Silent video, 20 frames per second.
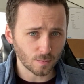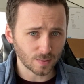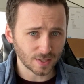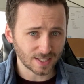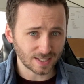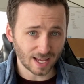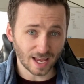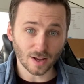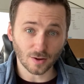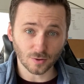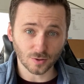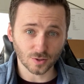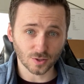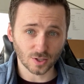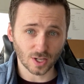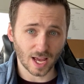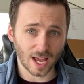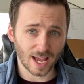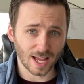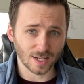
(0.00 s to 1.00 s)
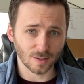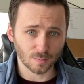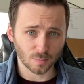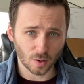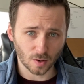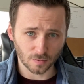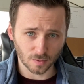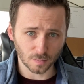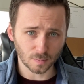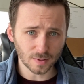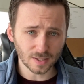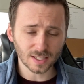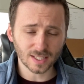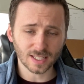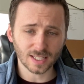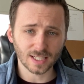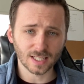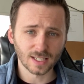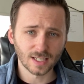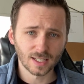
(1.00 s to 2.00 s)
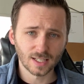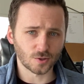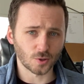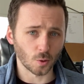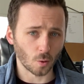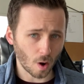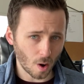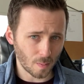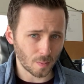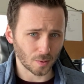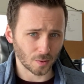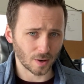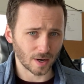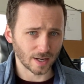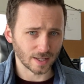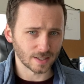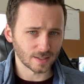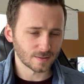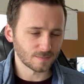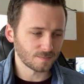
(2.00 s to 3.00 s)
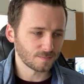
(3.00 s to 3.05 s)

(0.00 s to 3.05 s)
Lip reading: sales and profitability to operate.